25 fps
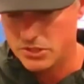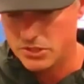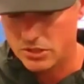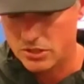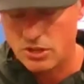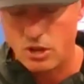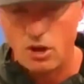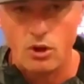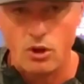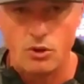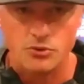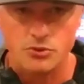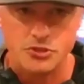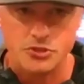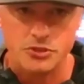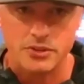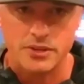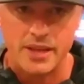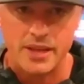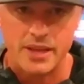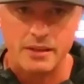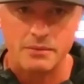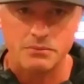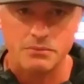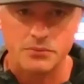culture
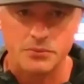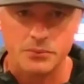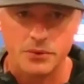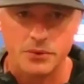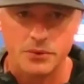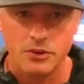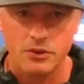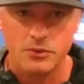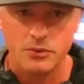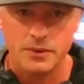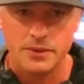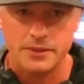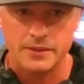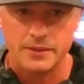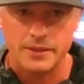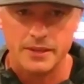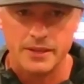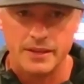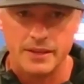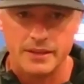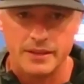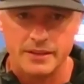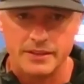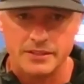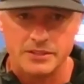came through,
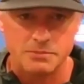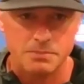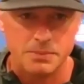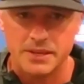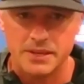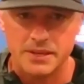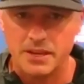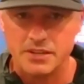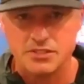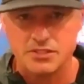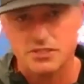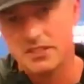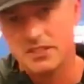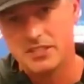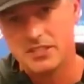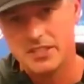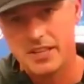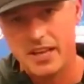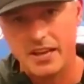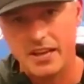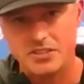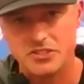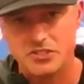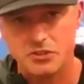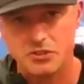and it's because these
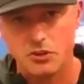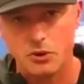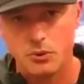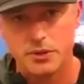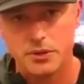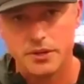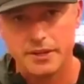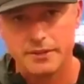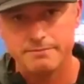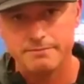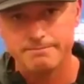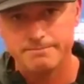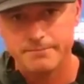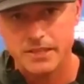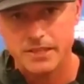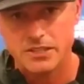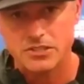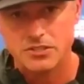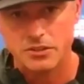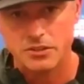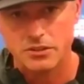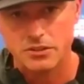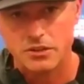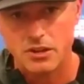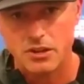guys steward it. It's
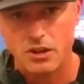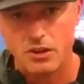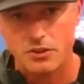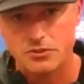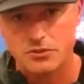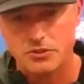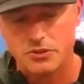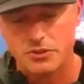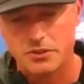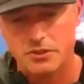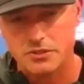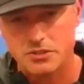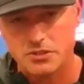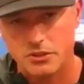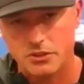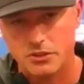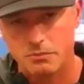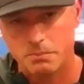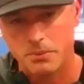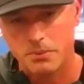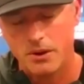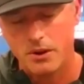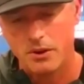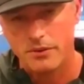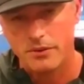their culture. It's their
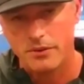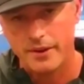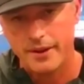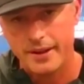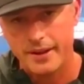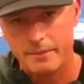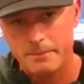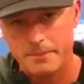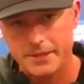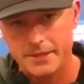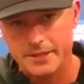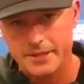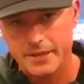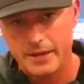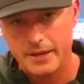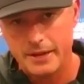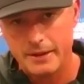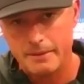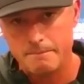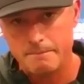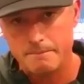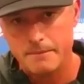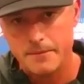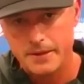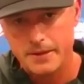program. And,
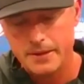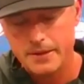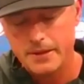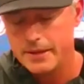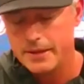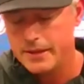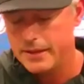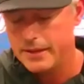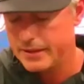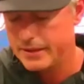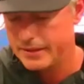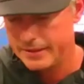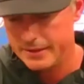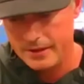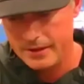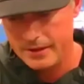you